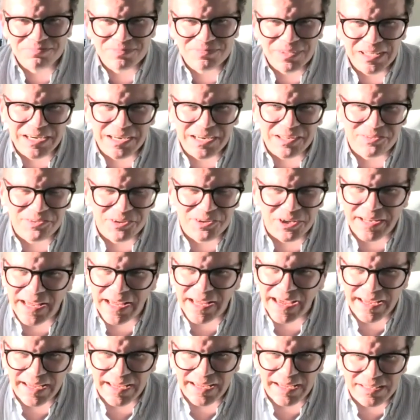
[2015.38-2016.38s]
it is not
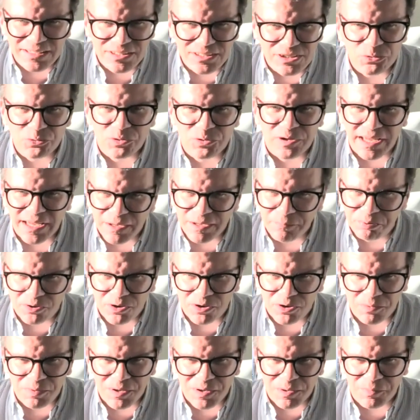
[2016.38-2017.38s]
a UK
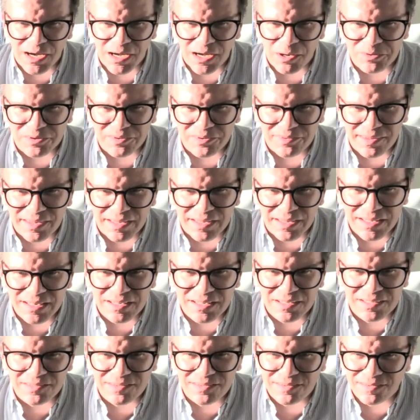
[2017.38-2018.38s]
problem, I would say. It
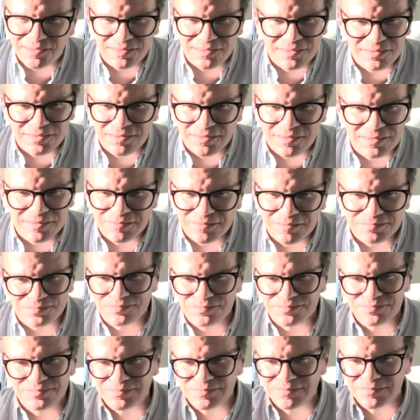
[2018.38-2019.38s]

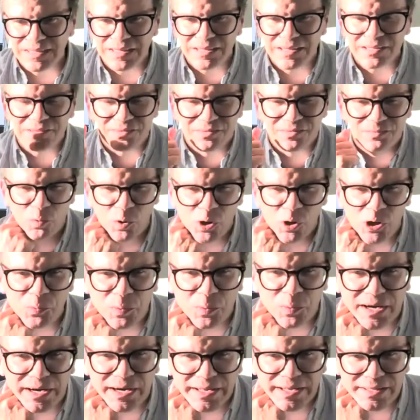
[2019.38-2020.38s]
is
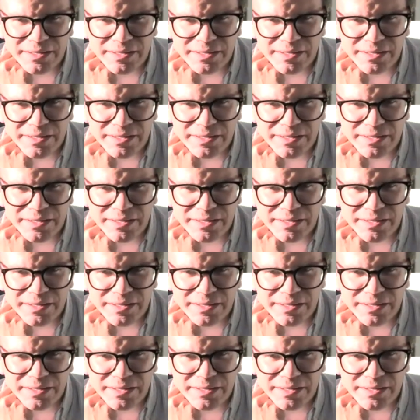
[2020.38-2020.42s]
worldwide,